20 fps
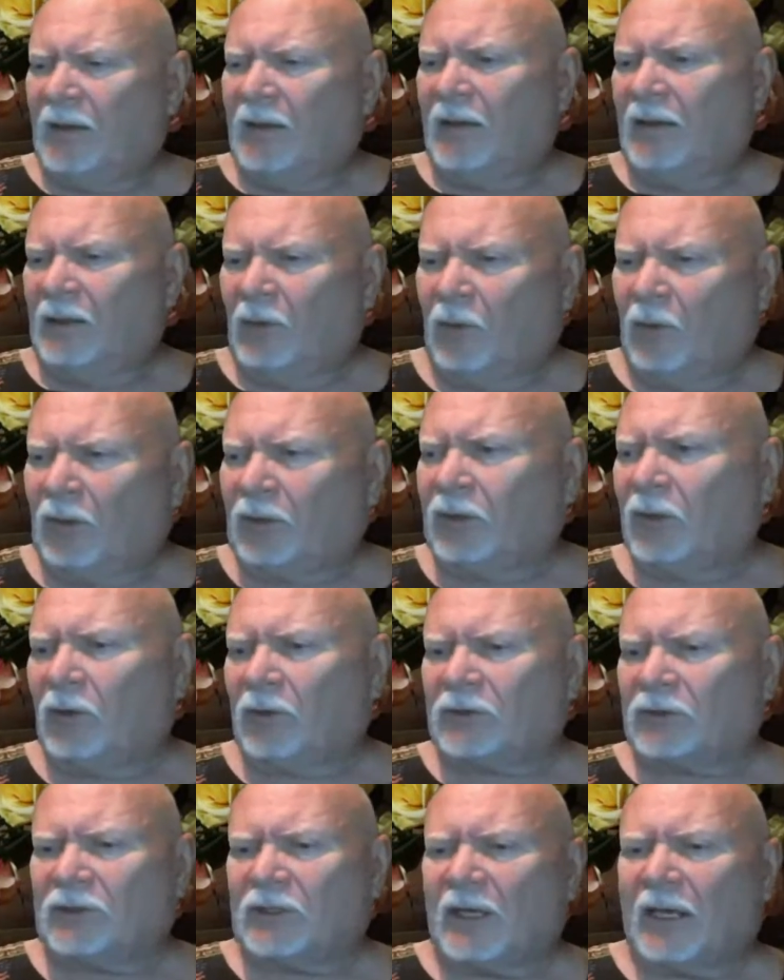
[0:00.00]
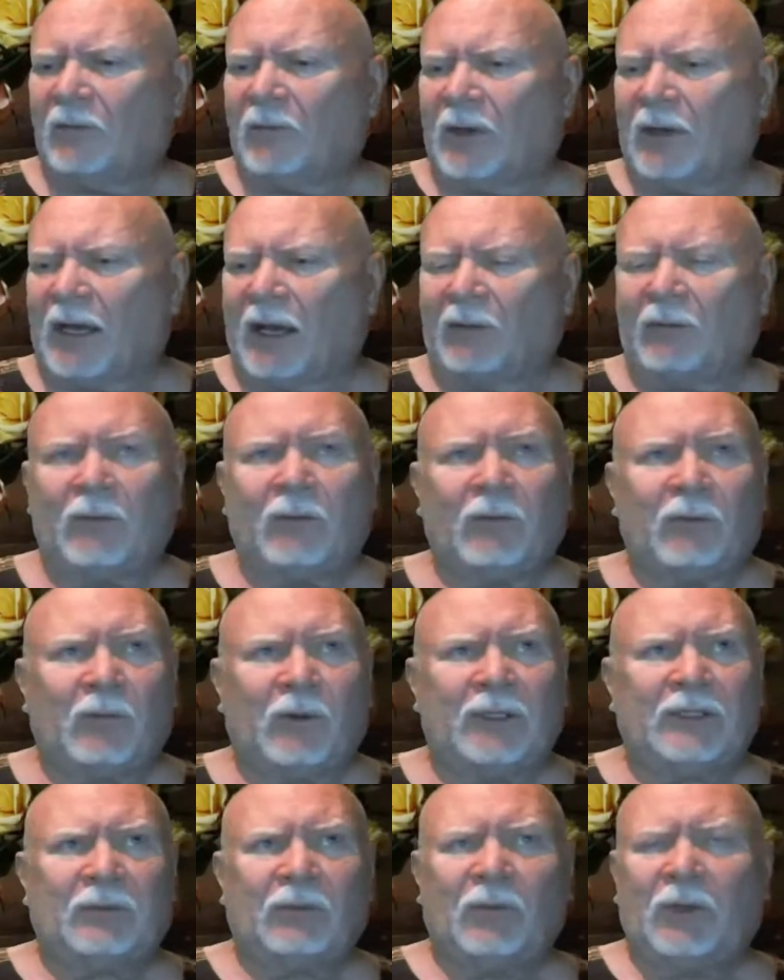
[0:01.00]
No adults left. We got
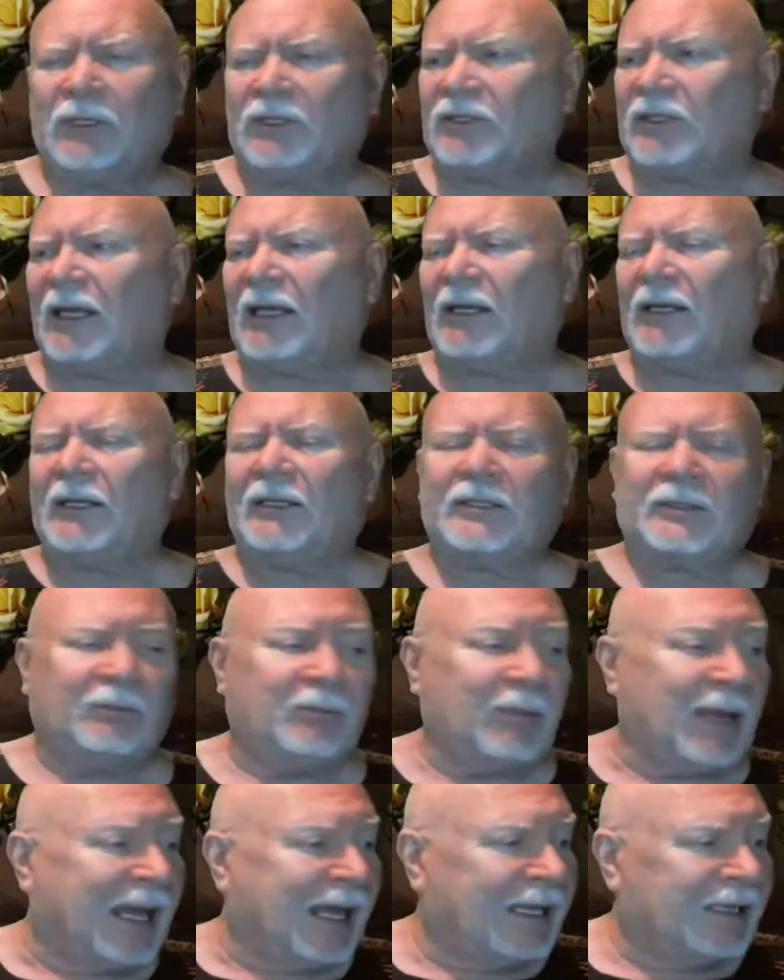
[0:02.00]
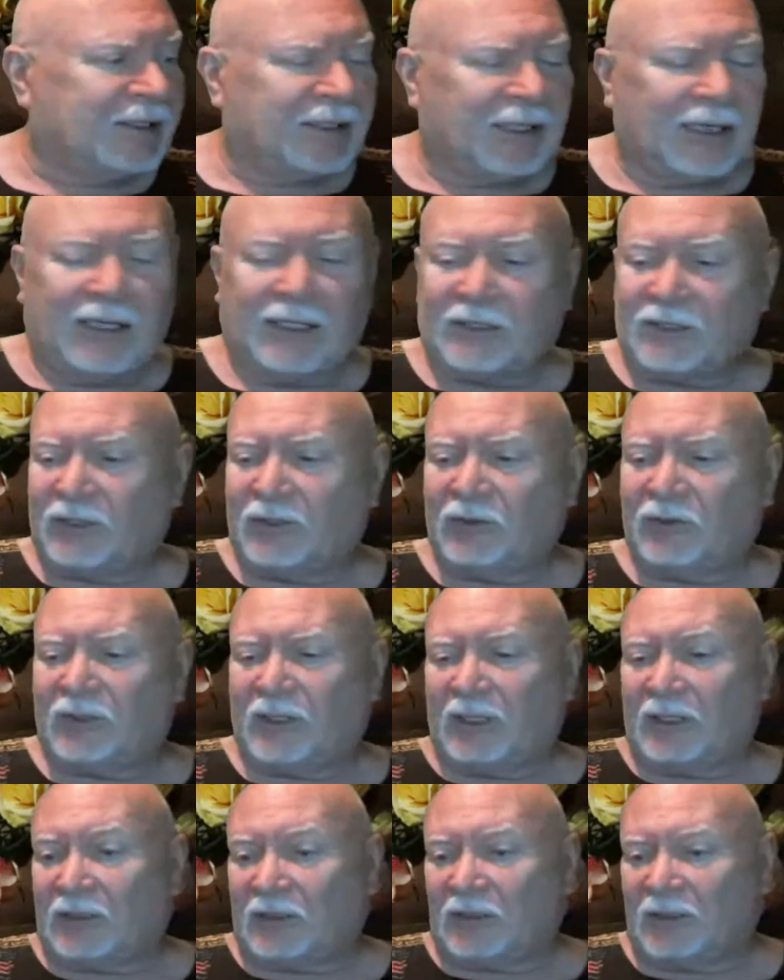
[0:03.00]
one side of this mask issue.
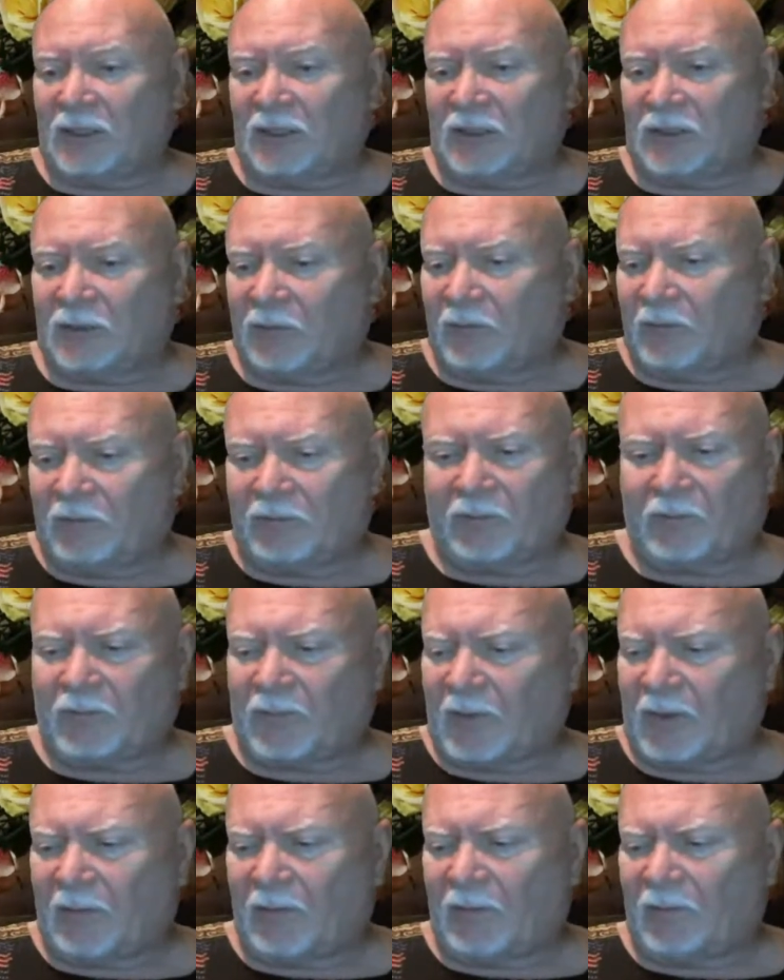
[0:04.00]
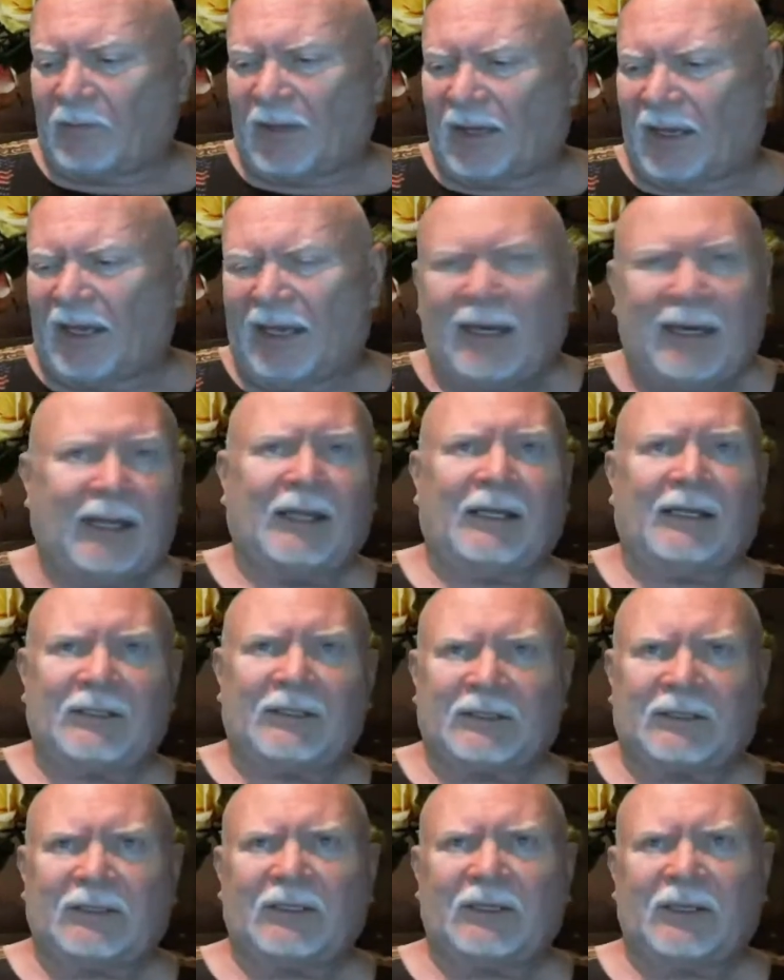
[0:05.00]
These
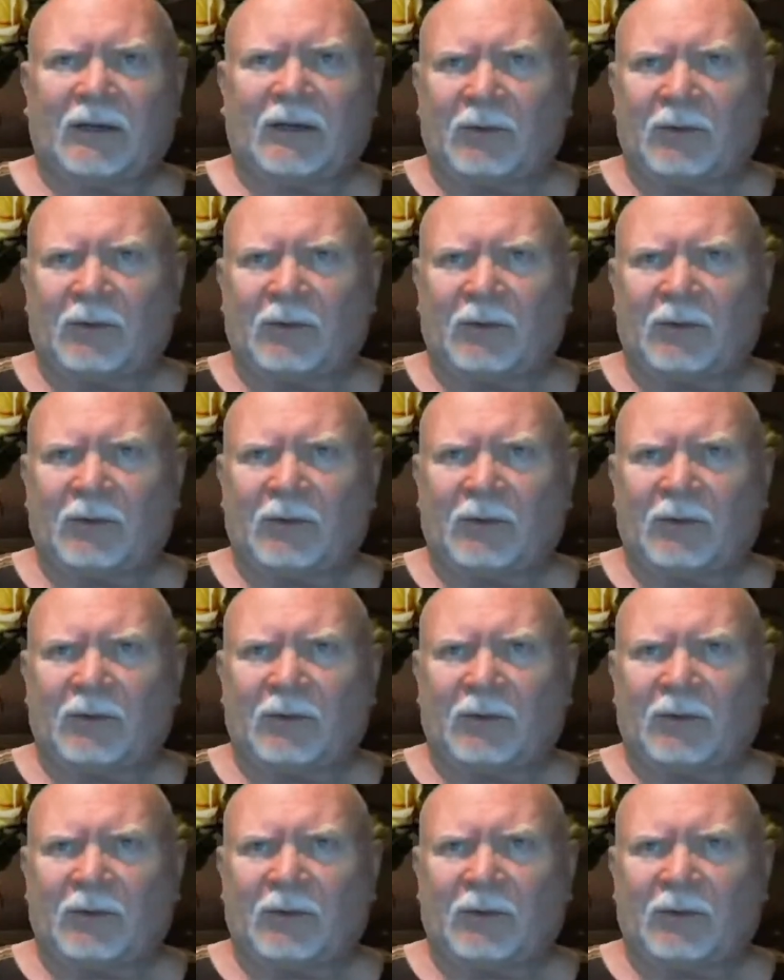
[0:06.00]
idiots are